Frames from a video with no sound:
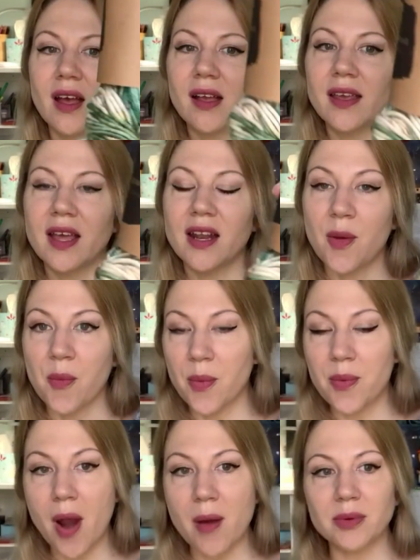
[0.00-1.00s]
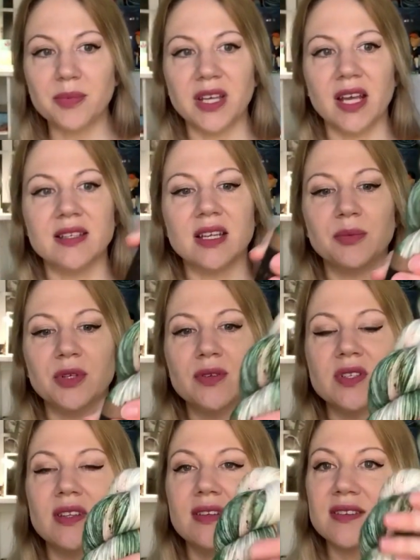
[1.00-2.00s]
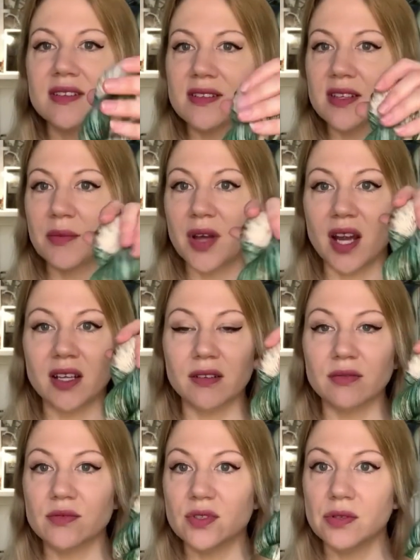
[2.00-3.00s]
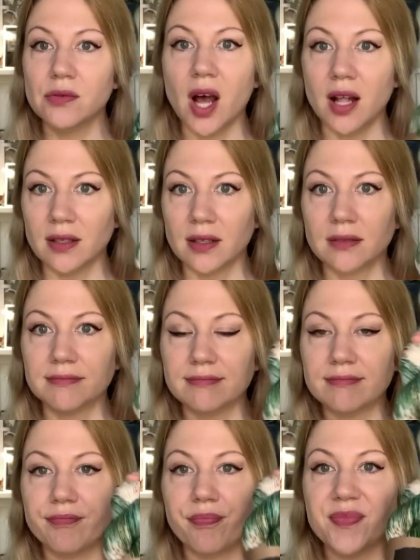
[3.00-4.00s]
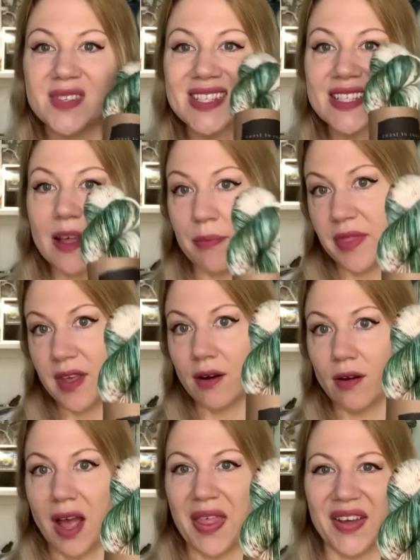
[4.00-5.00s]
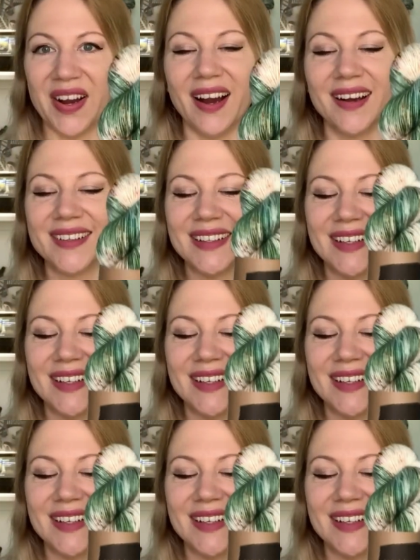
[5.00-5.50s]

Again, I probably end up using this in some kind of 2-color something or other.